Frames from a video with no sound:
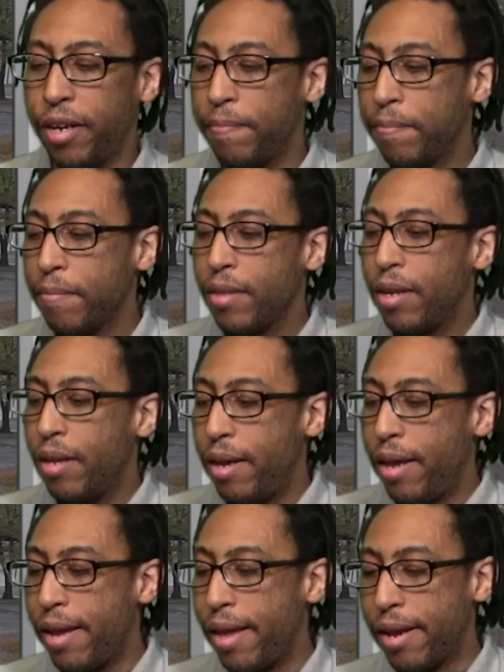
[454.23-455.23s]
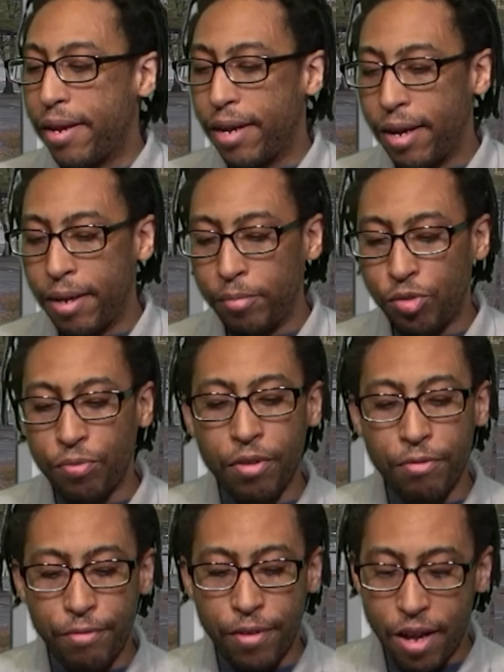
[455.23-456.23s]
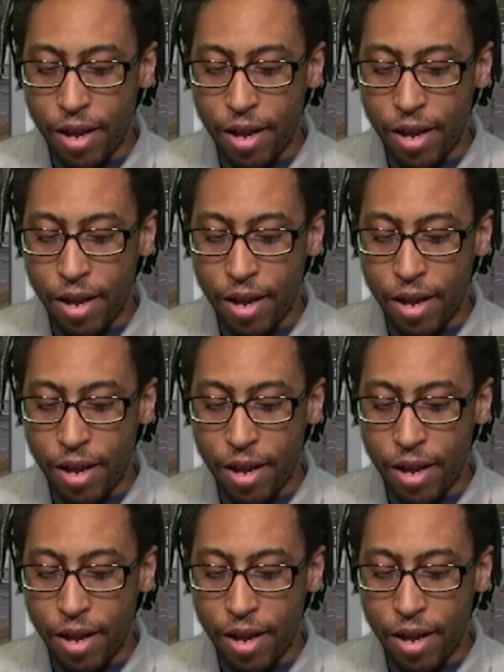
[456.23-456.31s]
But it comes with